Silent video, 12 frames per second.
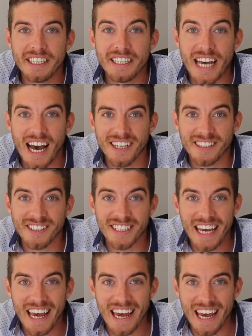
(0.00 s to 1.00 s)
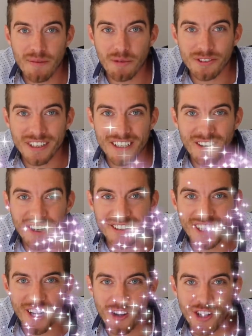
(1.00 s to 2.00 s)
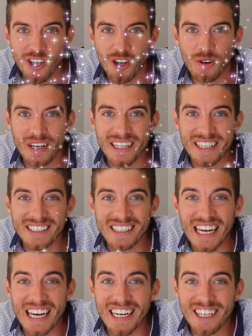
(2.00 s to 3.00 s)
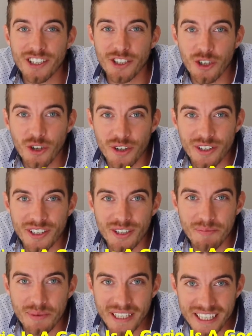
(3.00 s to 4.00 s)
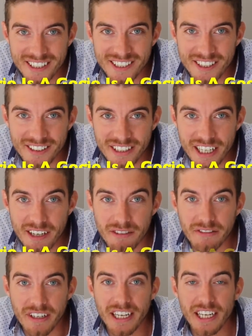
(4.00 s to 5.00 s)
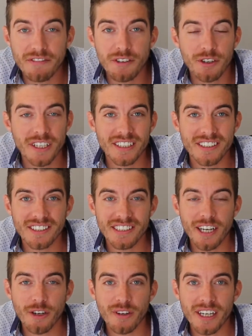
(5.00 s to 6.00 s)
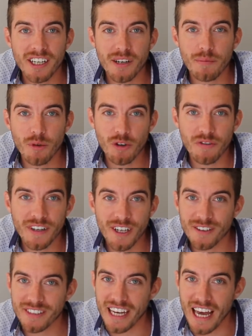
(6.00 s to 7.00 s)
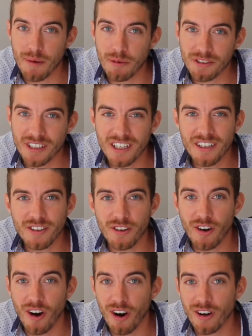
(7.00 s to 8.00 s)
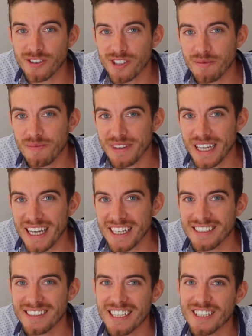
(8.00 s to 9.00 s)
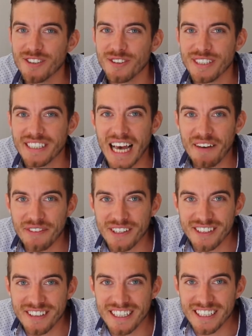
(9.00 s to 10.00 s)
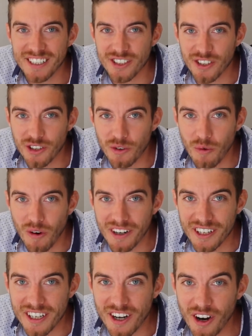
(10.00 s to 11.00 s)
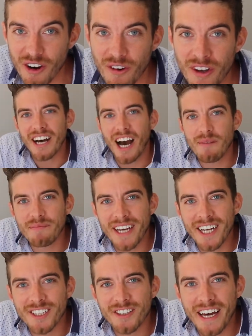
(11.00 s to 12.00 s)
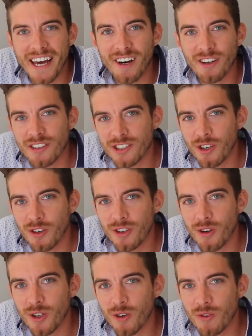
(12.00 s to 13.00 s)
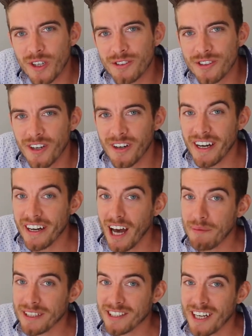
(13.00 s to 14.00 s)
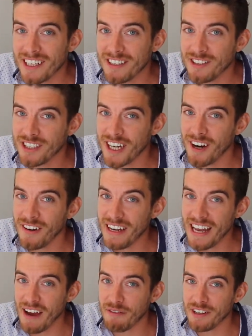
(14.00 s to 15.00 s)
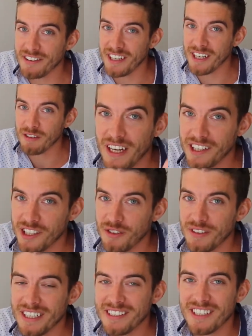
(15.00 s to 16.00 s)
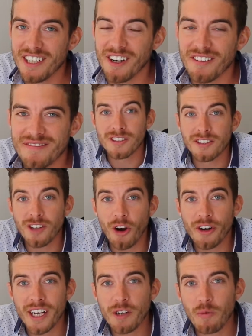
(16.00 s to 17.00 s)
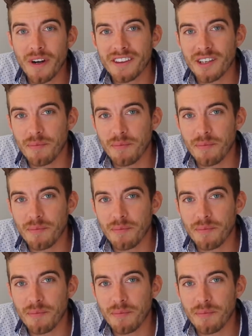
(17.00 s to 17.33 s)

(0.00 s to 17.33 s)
Yes, Hamilton, Ontario is a good place to live. And if you're considering a move here to Hamilton, there are some things that you're definitely gonna wanna know. I'm Daniel Hale, your local realtor, and I'm excited to share everything that you need to know. Starting with the